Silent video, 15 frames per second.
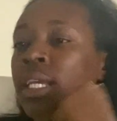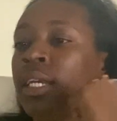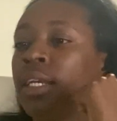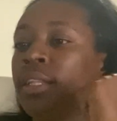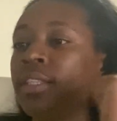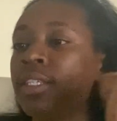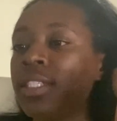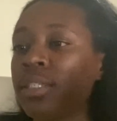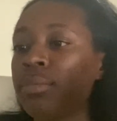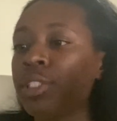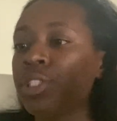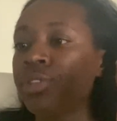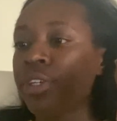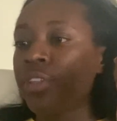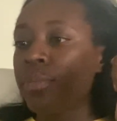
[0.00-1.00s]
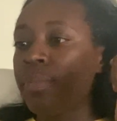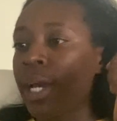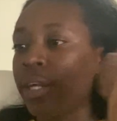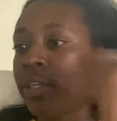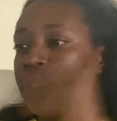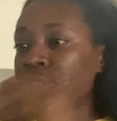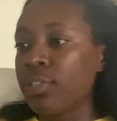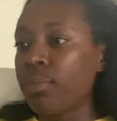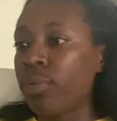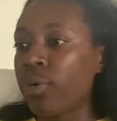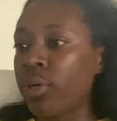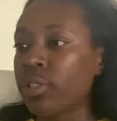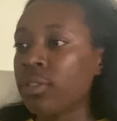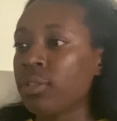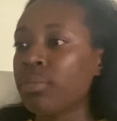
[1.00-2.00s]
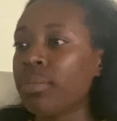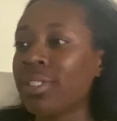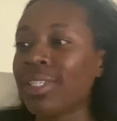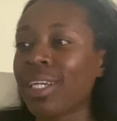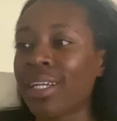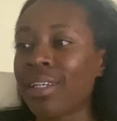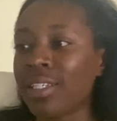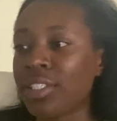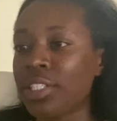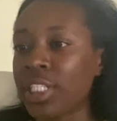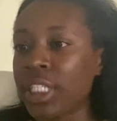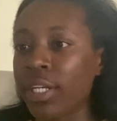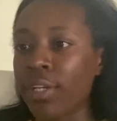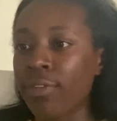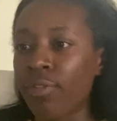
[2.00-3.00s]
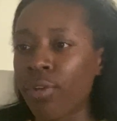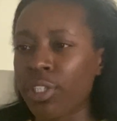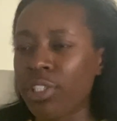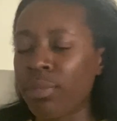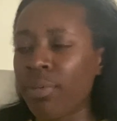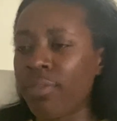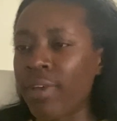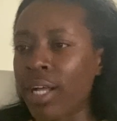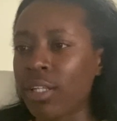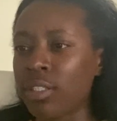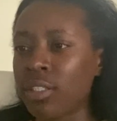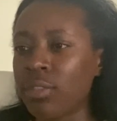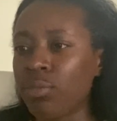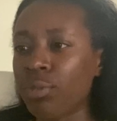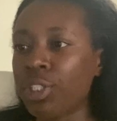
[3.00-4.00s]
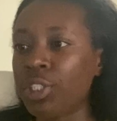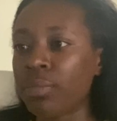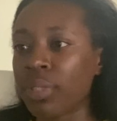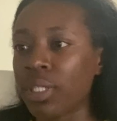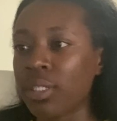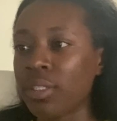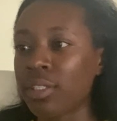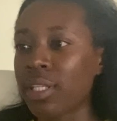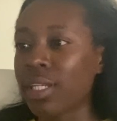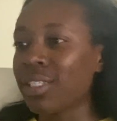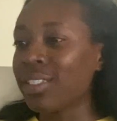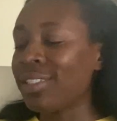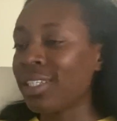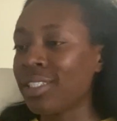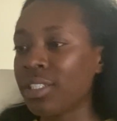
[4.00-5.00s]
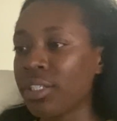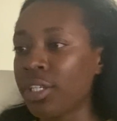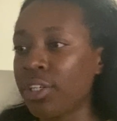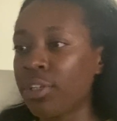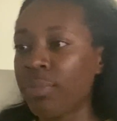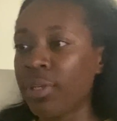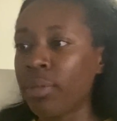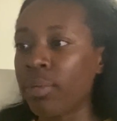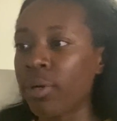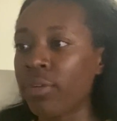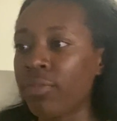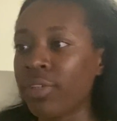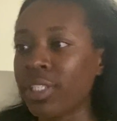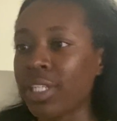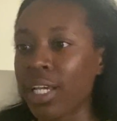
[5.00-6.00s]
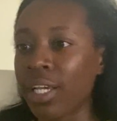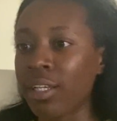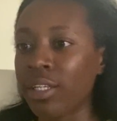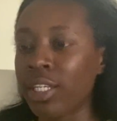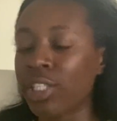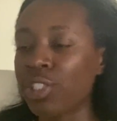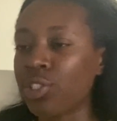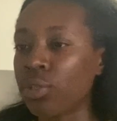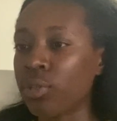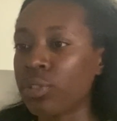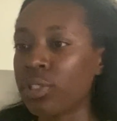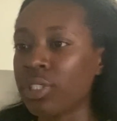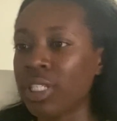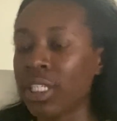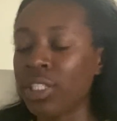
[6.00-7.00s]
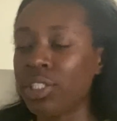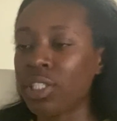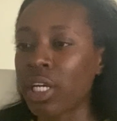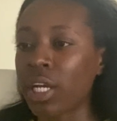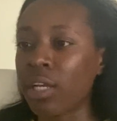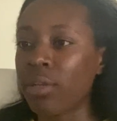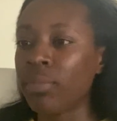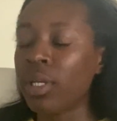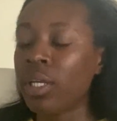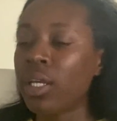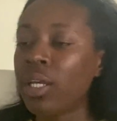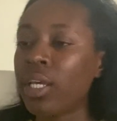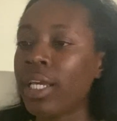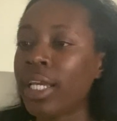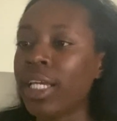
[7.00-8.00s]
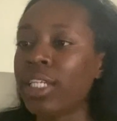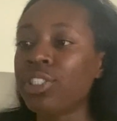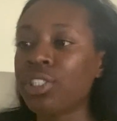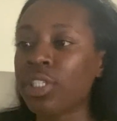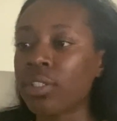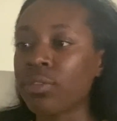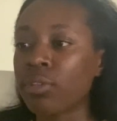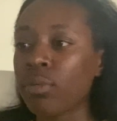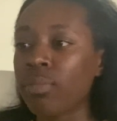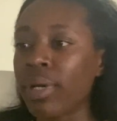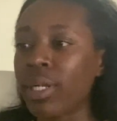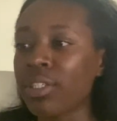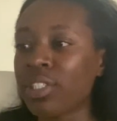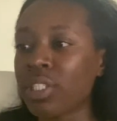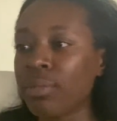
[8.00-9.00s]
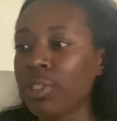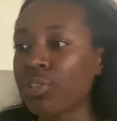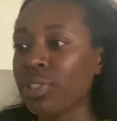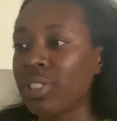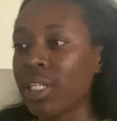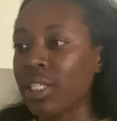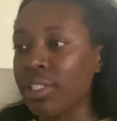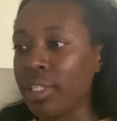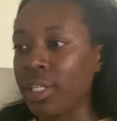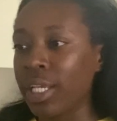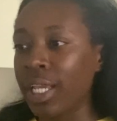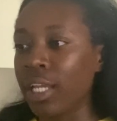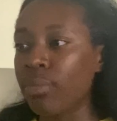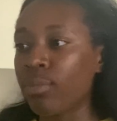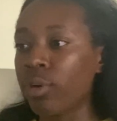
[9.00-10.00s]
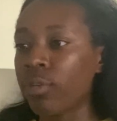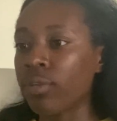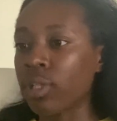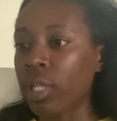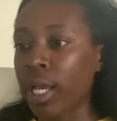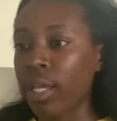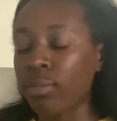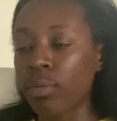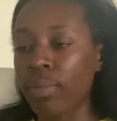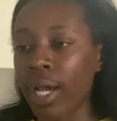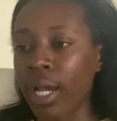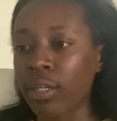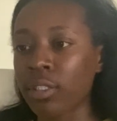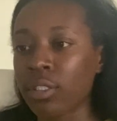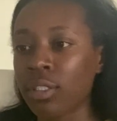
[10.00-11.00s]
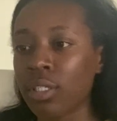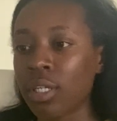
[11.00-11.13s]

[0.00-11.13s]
the symmetry of the pattern is important, but not necessary for it to be valid, which means that it doesn't need to be a perfect head and shoulders each time. In general, better symmetry does indicate a more reliable pattern.